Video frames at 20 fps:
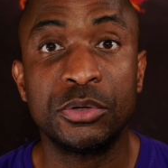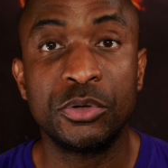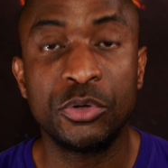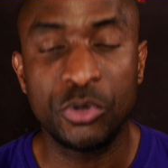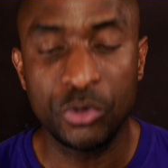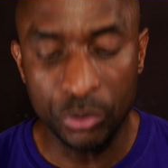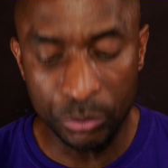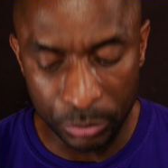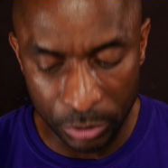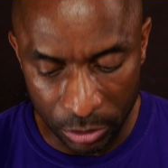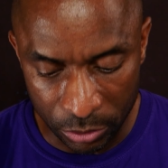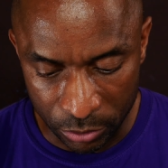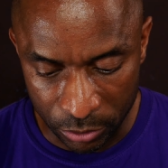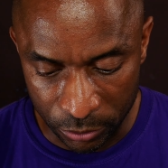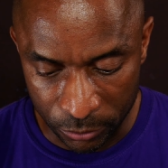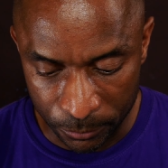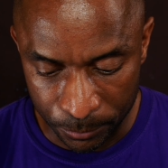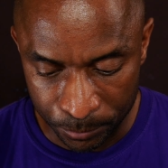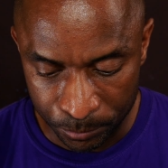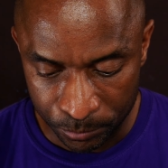
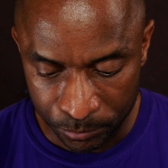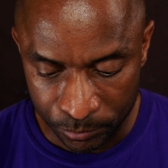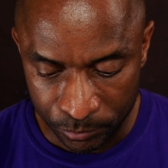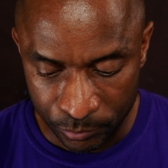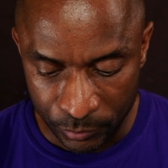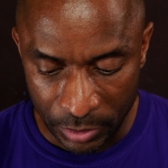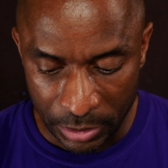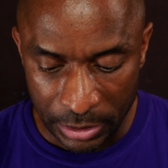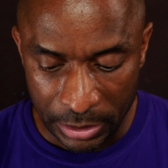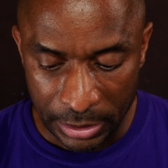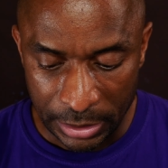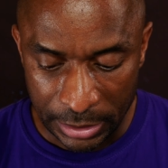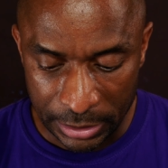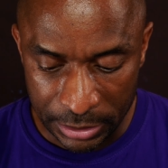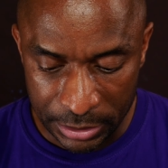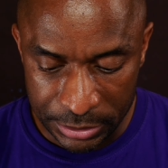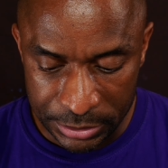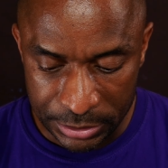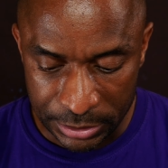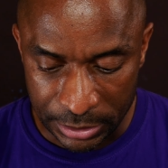Tomorrow. And
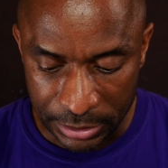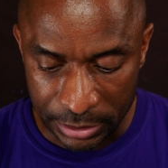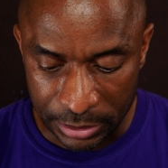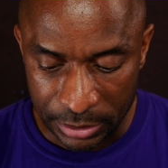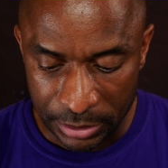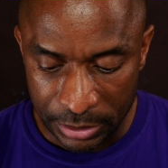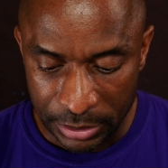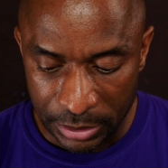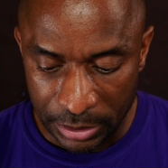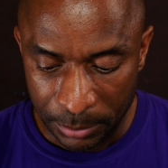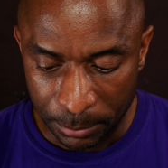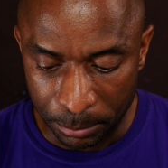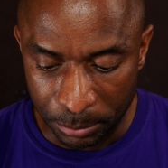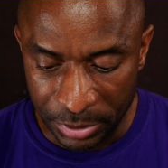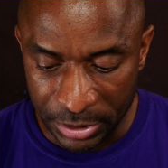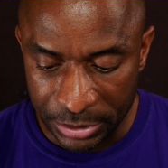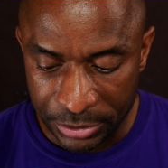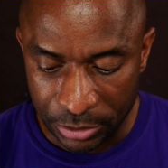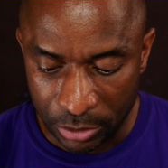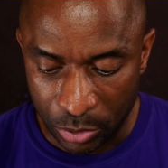he said,
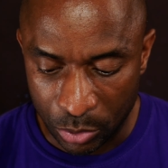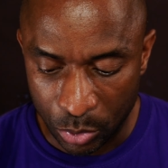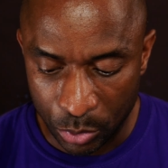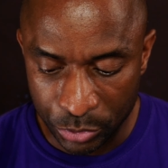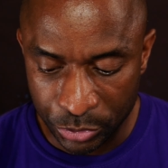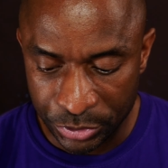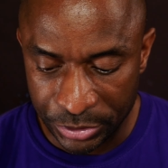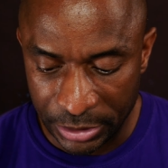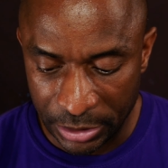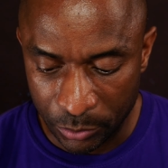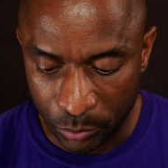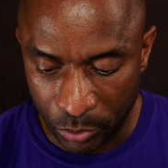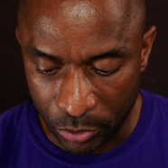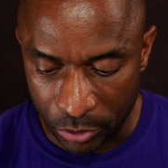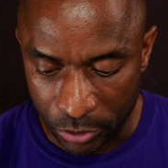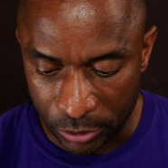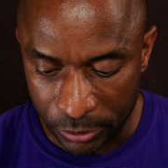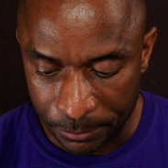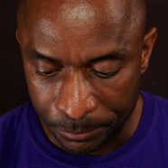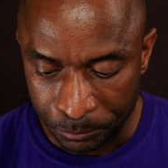Be it according to thy
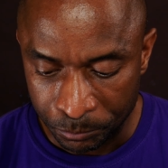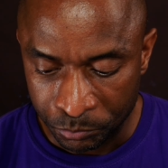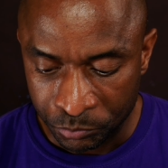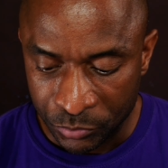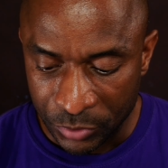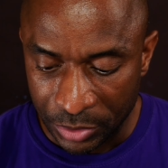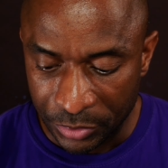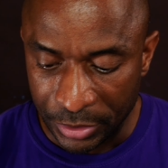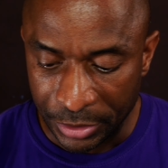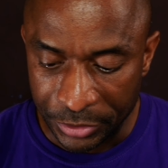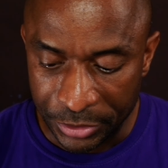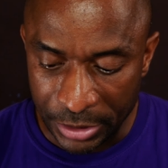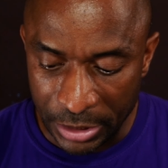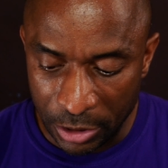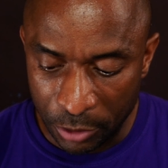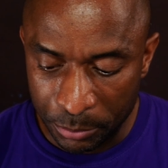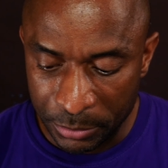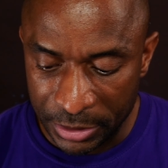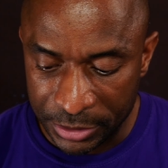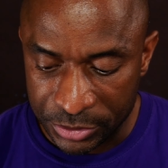word, that
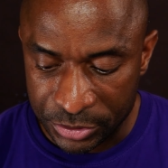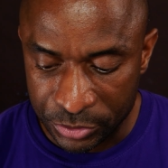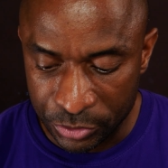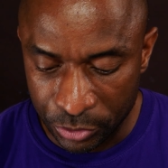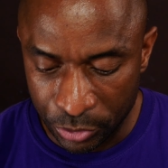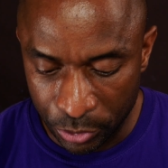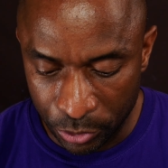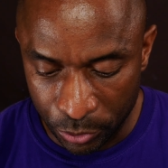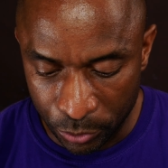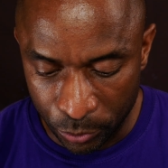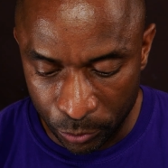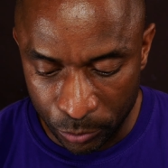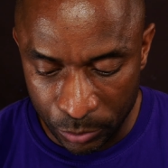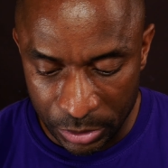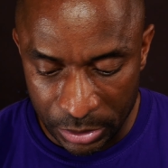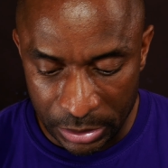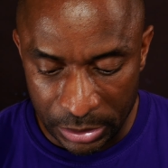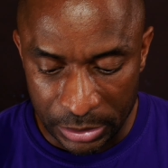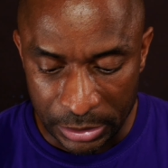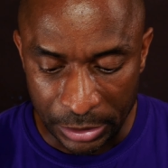thou mayest know
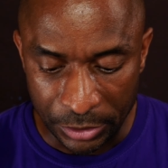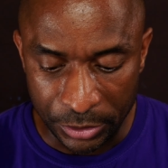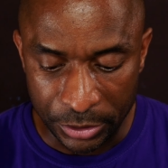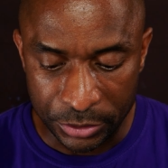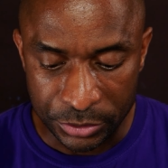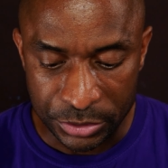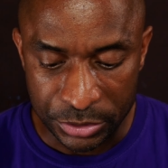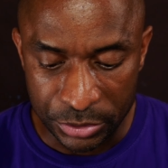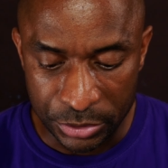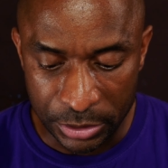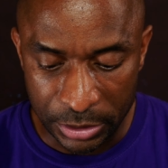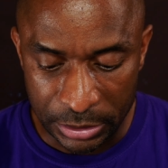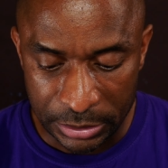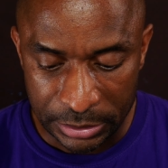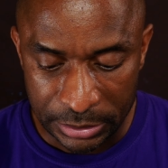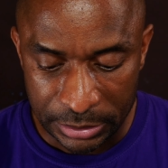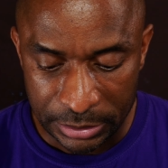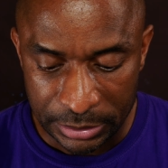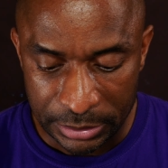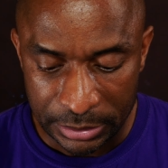that there is
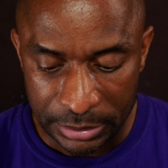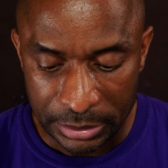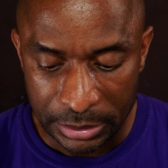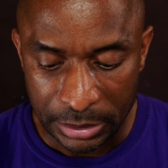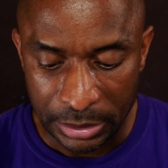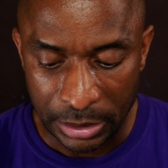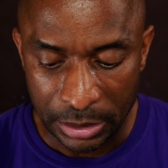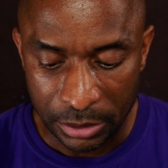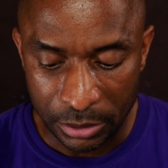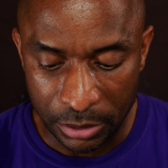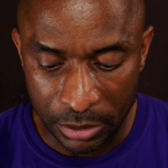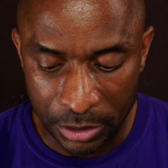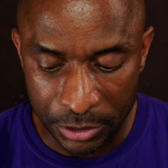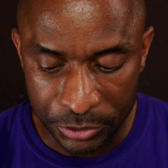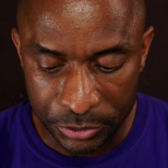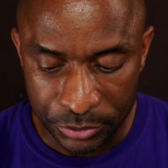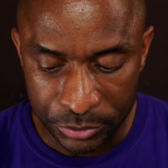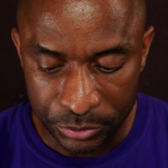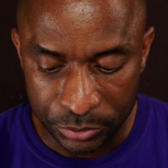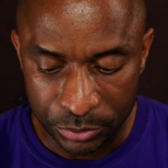none like
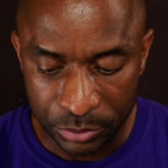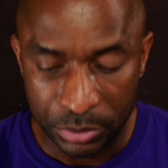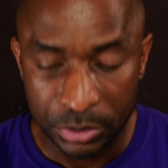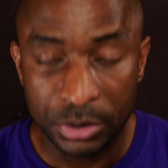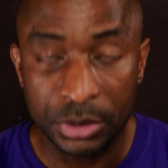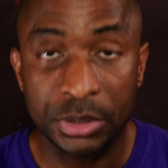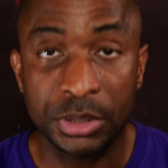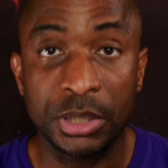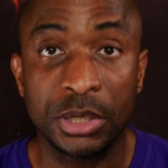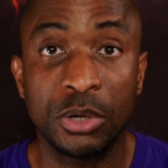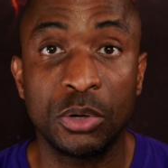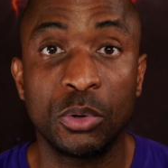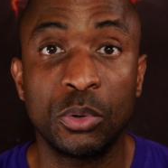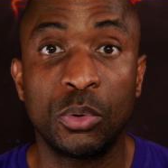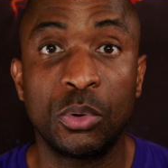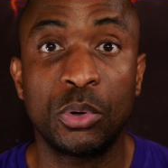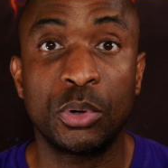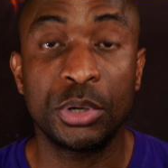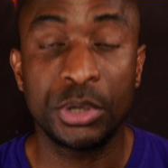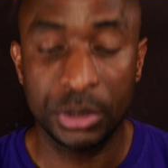unto the
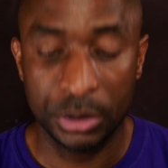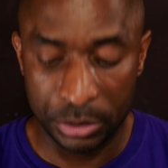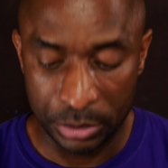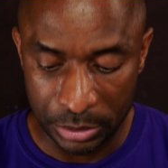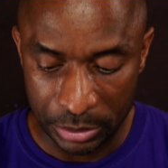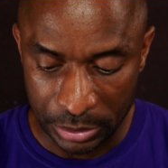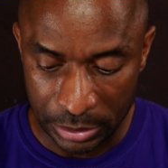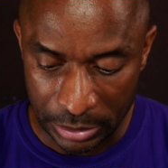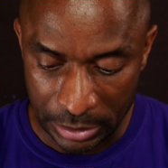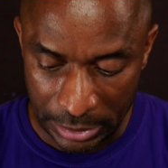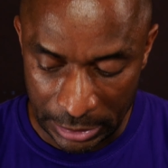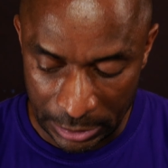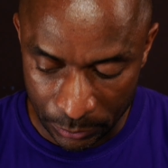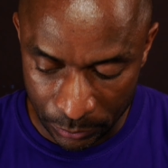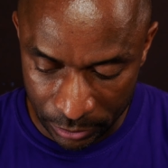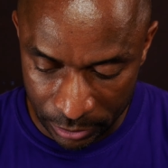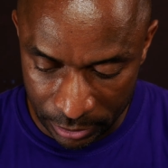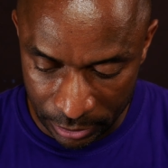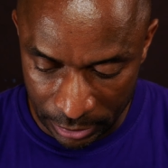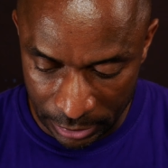Lord our
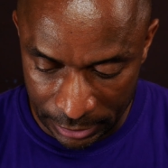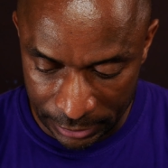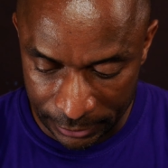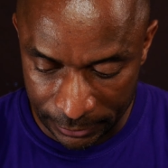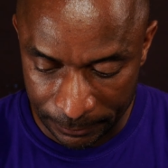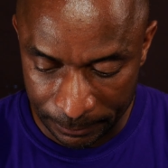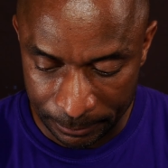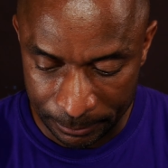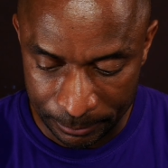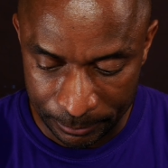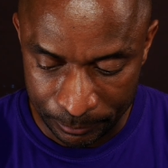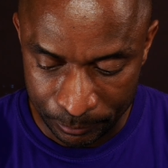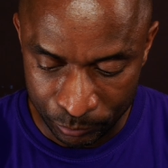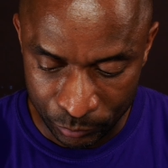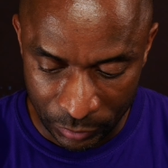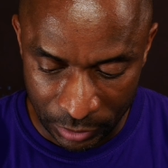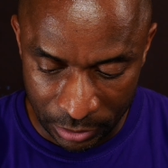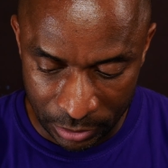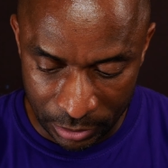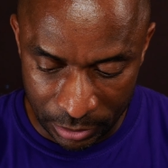God.
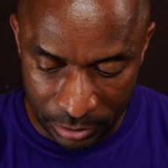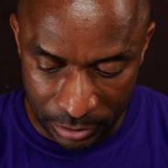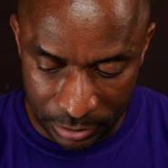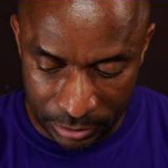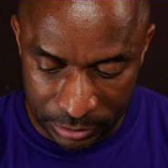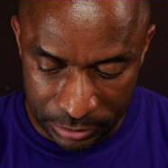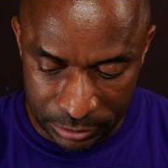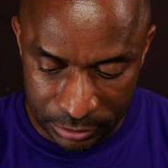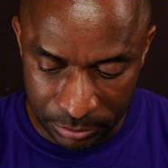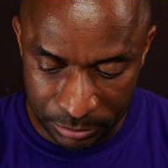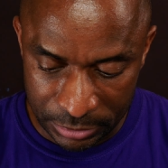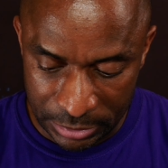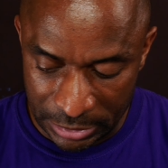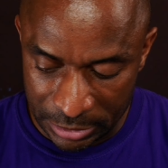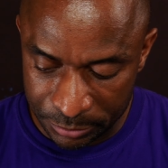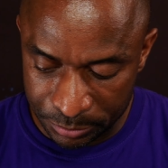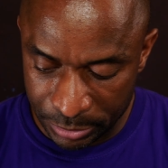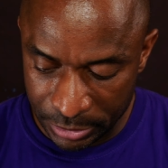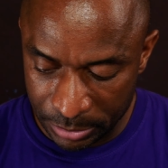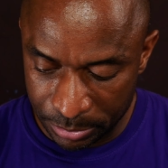
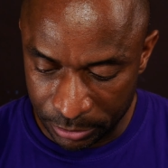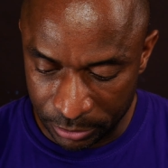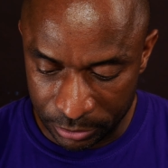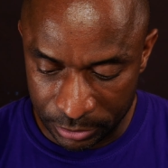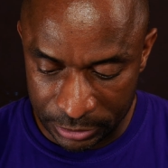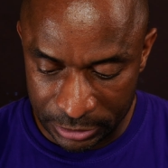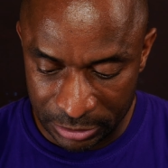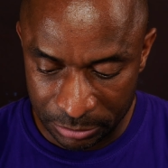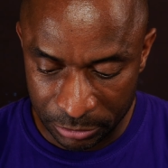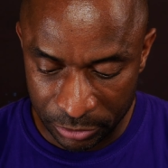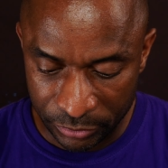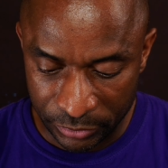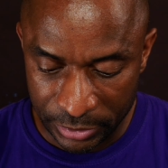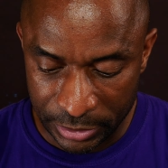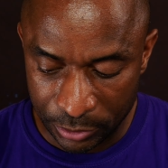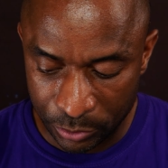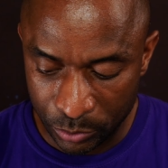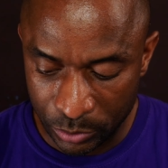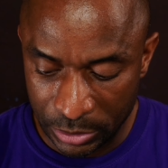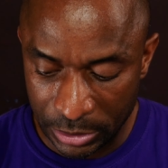Sometimes people seem to
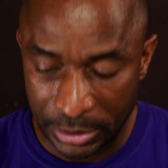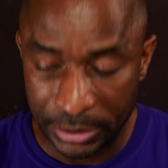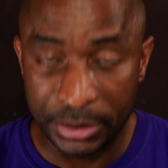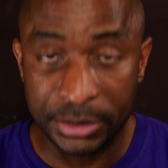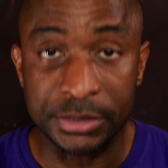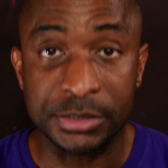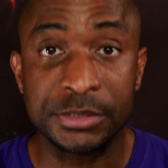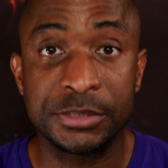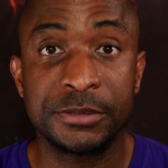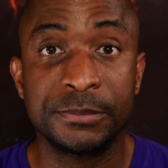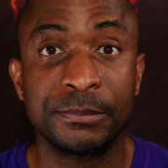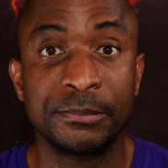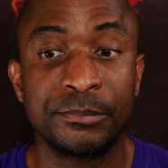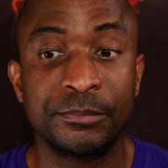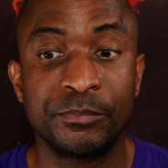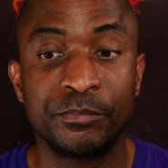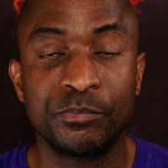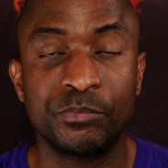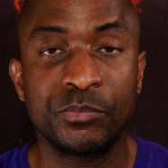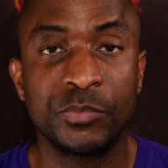forget who God is,
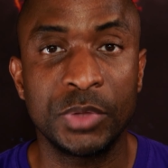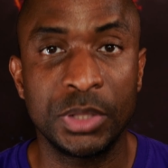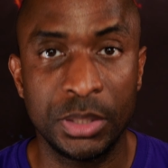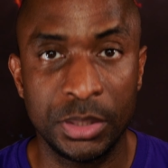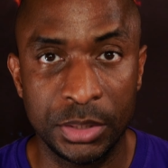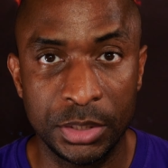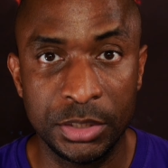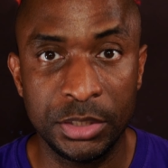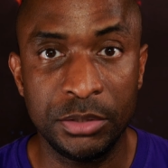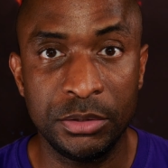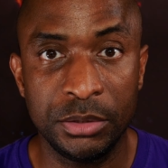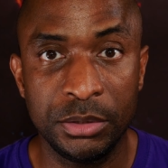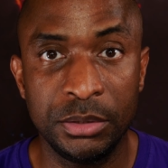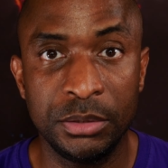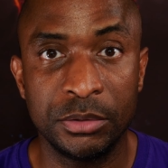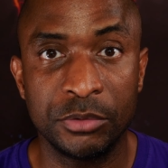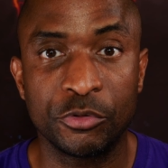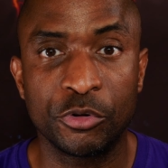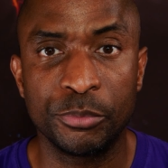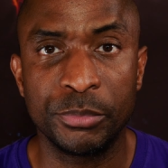and then
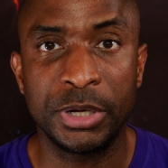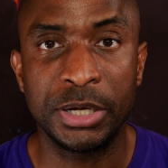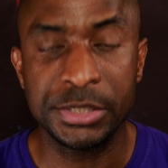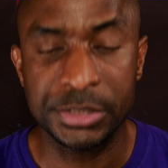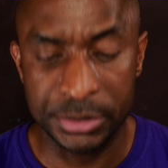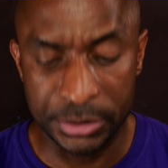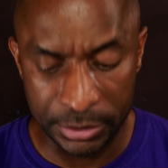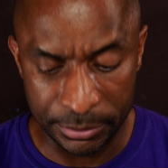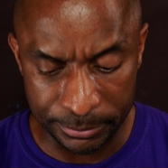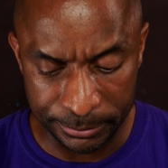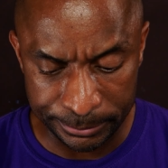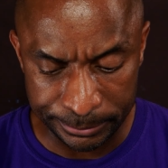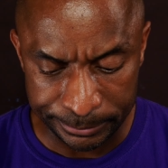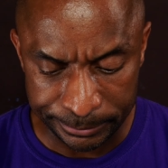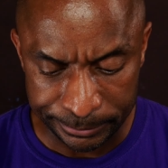he reminds them.